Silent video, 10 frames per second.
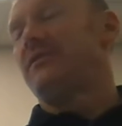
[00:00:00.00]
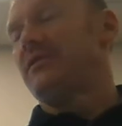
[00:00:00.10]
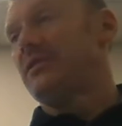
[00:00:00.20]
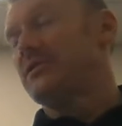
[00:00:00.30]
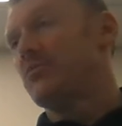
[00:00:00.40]

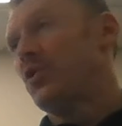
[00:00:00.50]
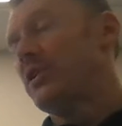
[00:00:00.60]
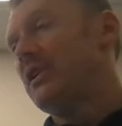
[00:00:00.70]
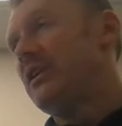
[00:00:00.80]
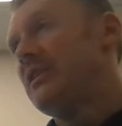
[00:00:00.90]
There's
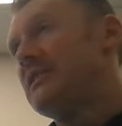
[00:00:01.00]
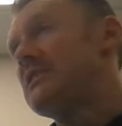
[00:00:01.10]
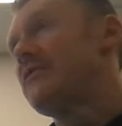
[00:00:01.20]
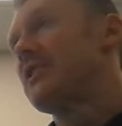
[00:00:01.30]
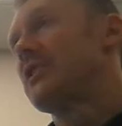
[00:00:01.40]
more
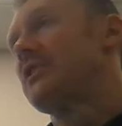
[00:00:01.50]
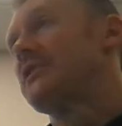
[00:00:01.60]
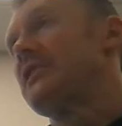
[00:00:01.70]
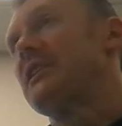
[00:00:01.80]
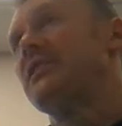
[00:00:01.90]

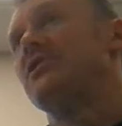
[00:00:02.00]
difficulty in